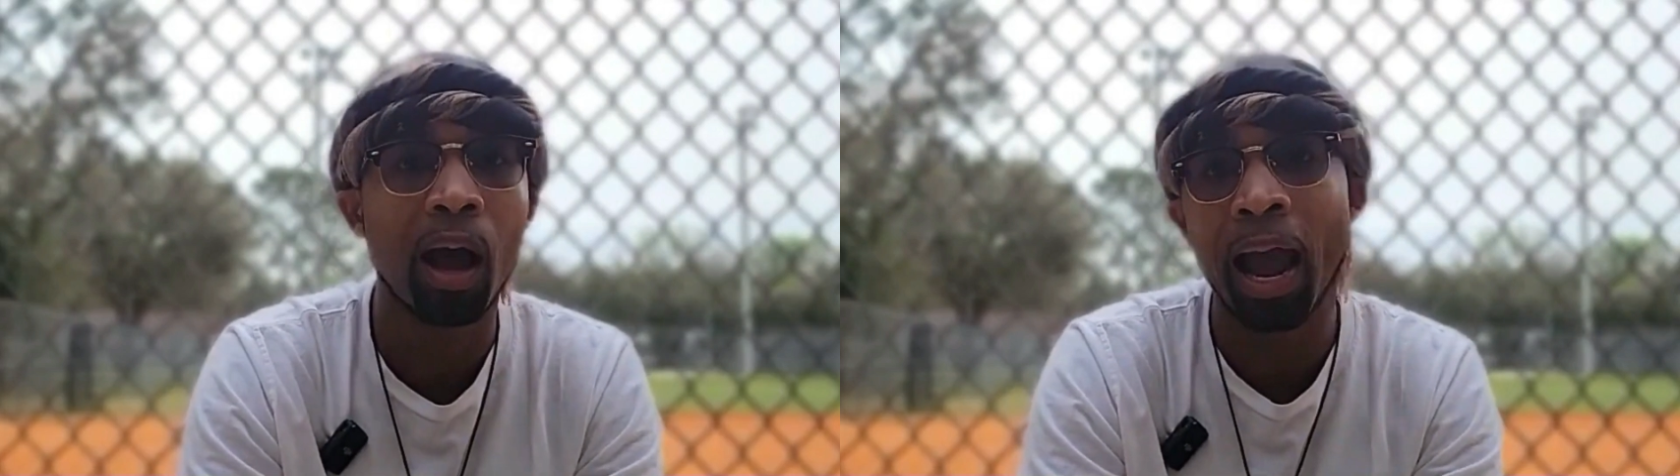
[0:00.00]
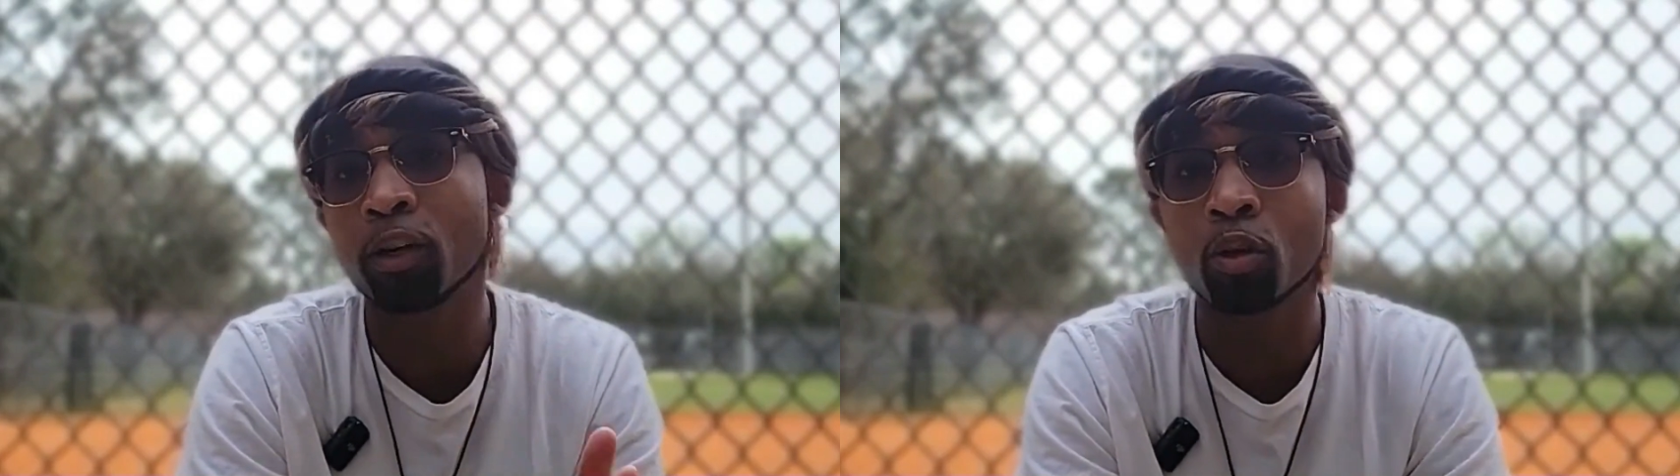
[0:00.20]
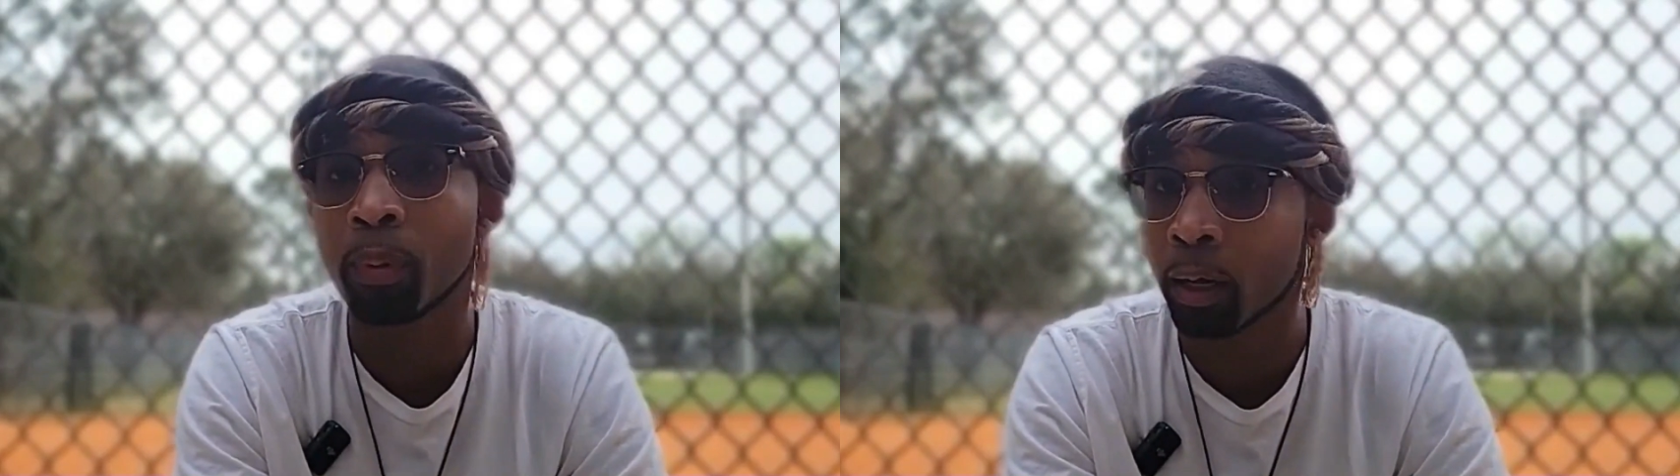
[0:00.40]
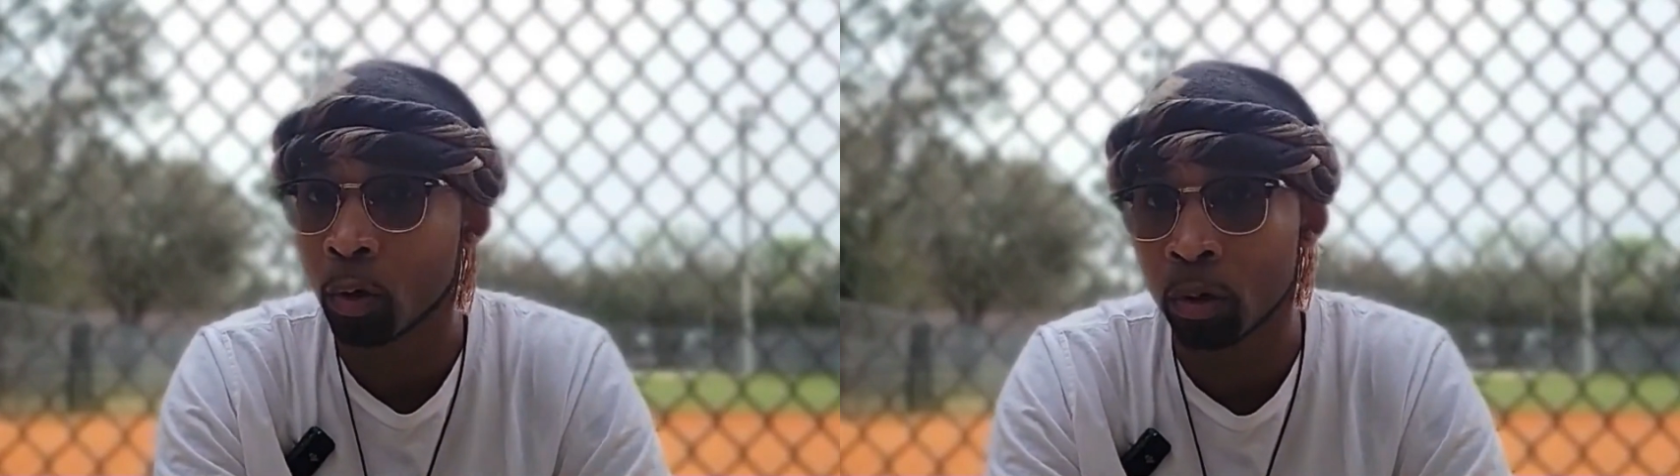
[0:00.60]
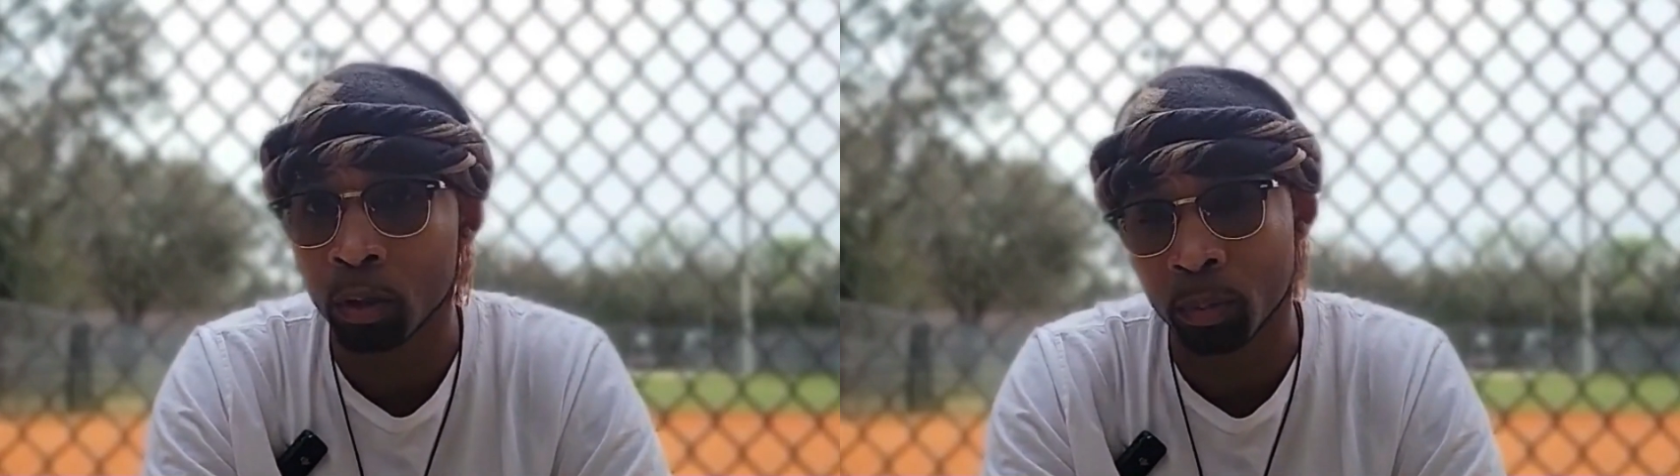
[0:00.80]
I do it by
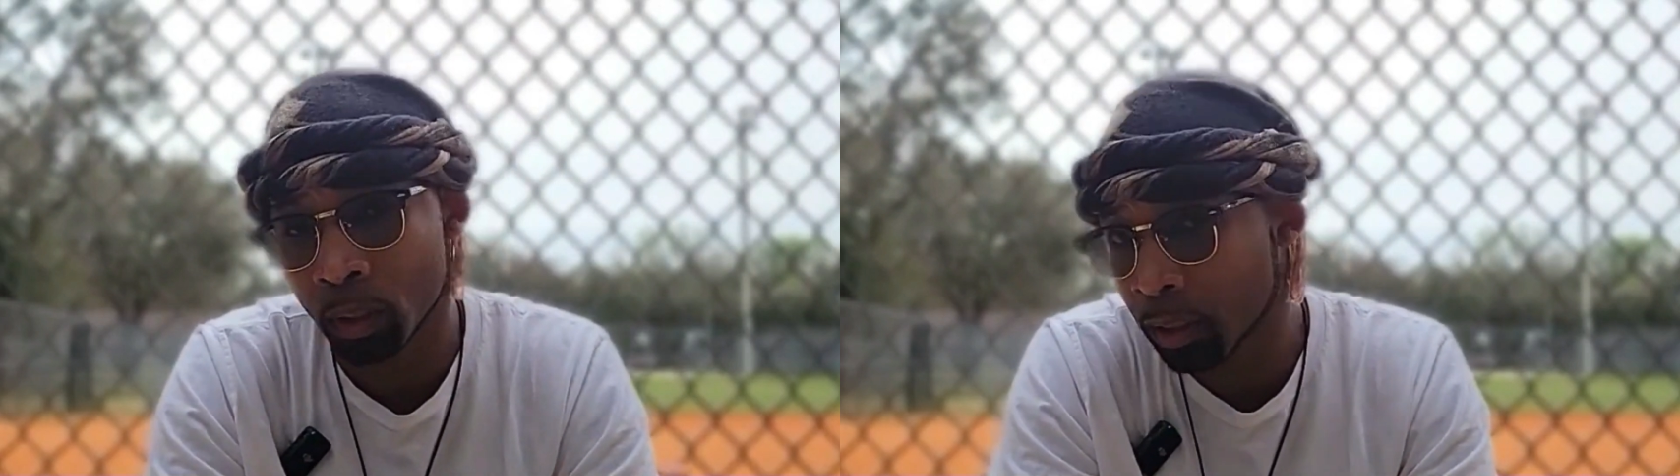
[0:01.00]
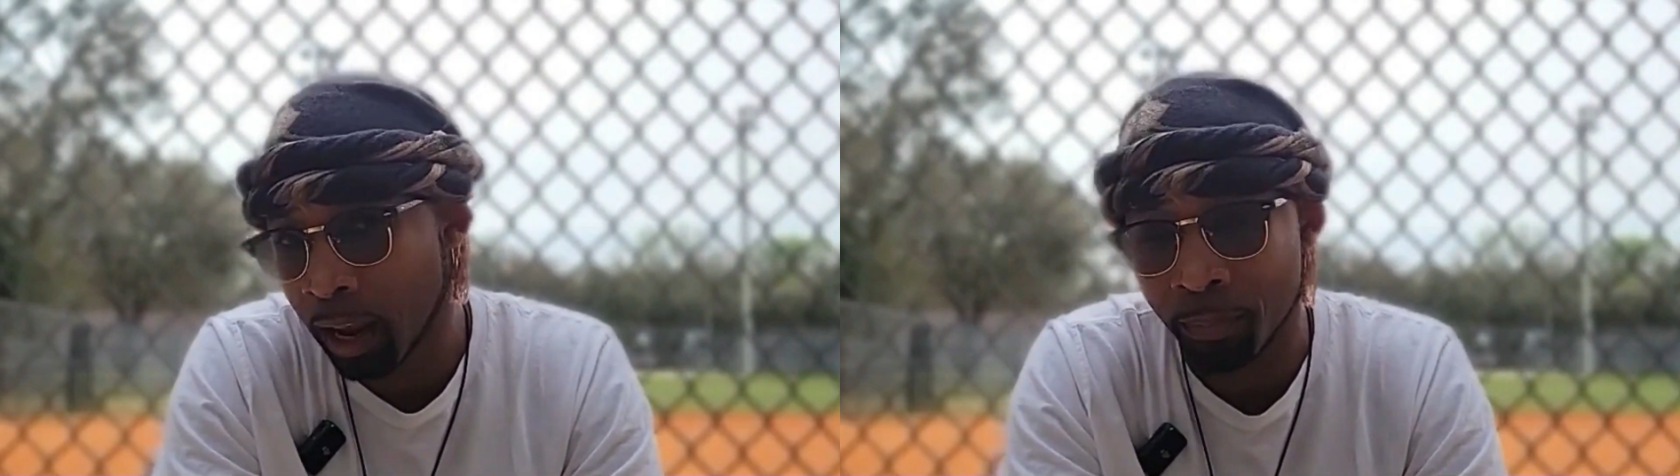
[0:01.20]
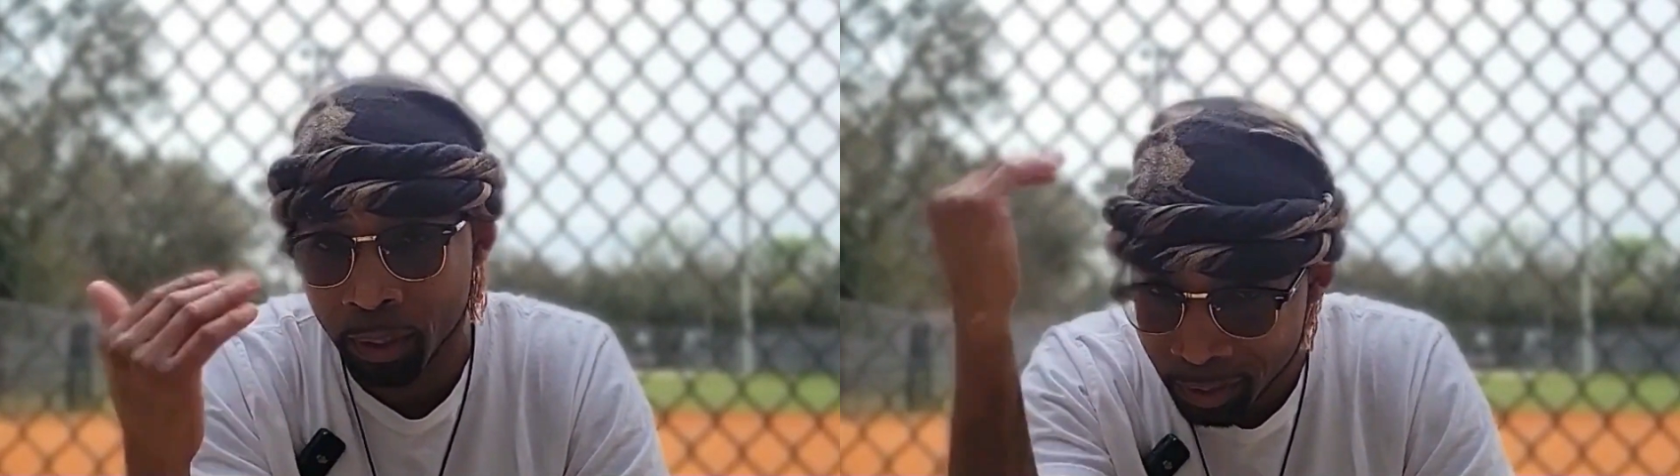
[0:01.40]
quarter because I have my